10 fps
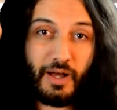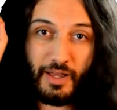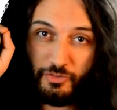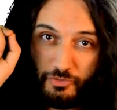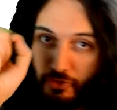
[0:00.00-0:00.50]

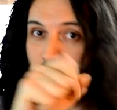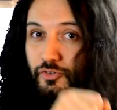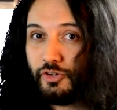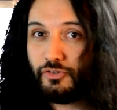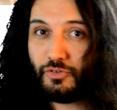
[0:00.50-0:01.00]
I strongly
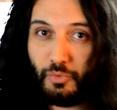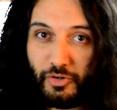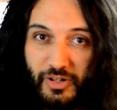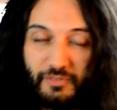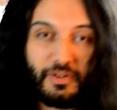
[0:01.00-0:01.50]
suggest you to
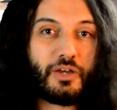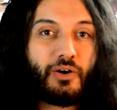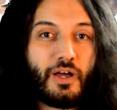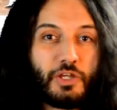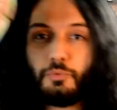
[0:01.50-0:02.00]
watch that
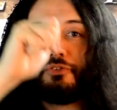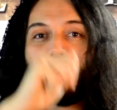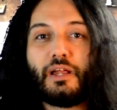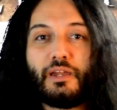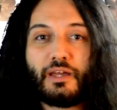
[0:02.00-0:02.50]
video. You will
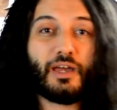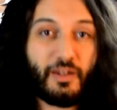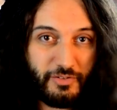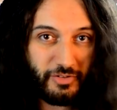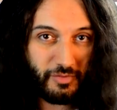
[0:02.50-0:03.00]
find a link
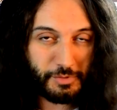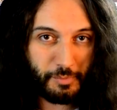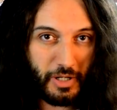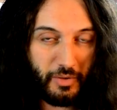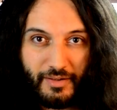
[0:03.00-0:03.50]
in the
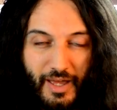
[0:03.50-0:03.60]
description below.